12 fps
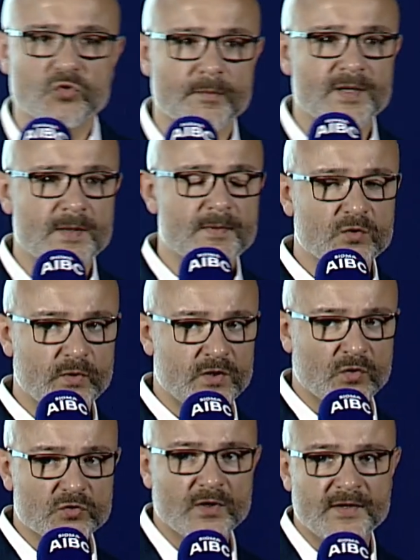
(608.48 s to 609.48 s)
to be between
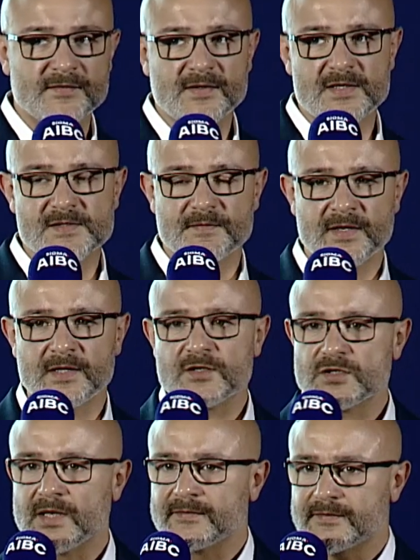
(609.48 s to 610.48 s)
authorities,
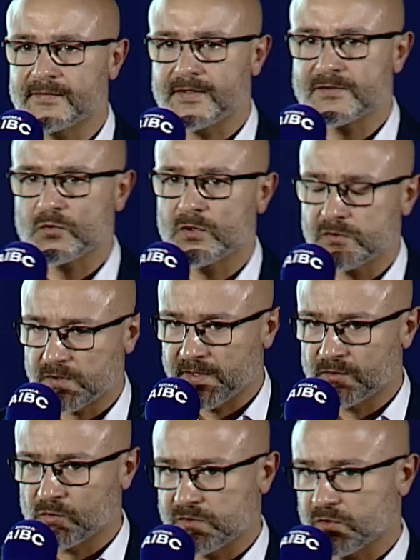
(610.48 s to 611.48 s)
financial entities,
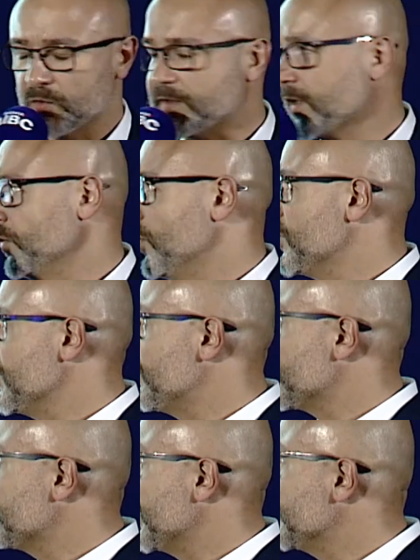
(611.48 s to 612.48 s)
and also technology
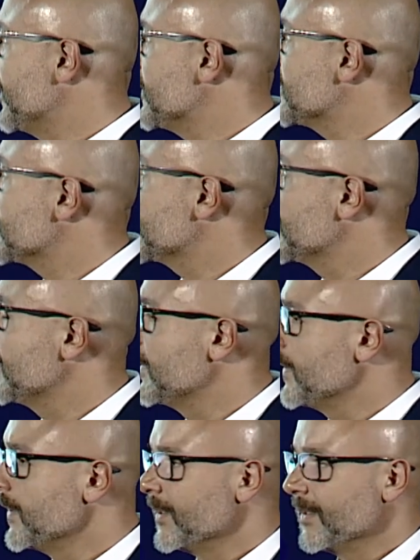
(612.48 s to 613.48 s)
providers.
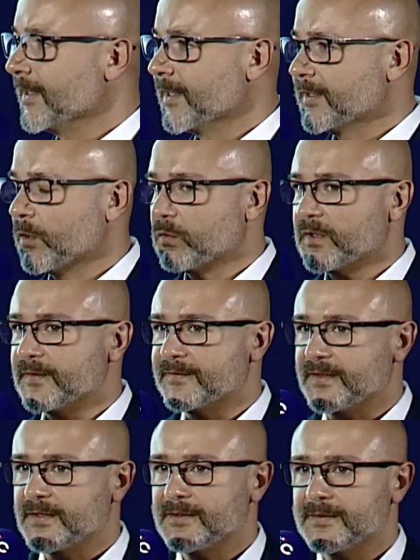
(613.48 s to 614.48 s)
Now,
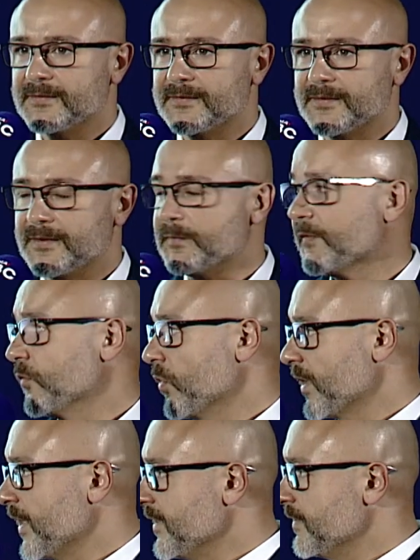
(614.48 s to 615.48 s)

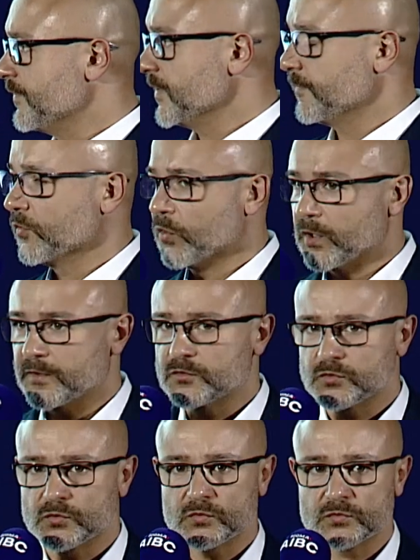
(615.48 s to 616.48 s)
before I give the floor
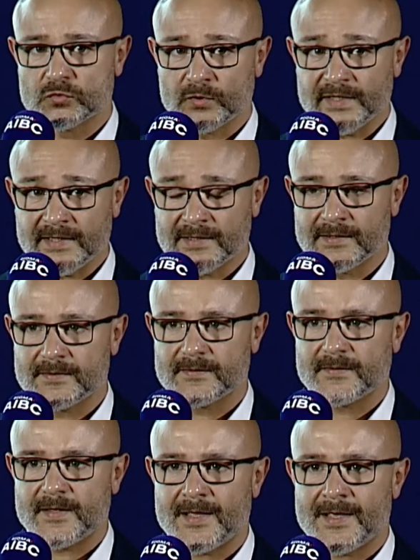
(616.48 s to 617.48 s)
to Neil,
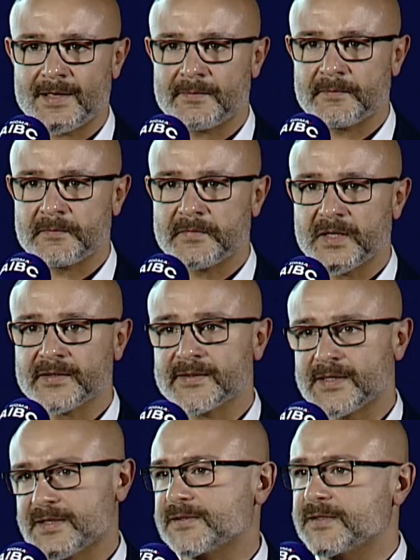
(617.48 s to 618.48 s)
the
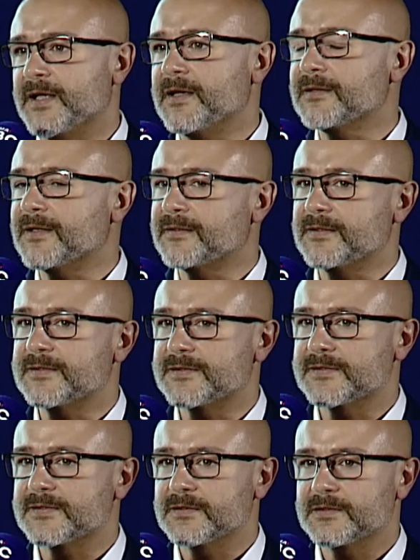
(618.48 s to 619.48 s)
last thing that is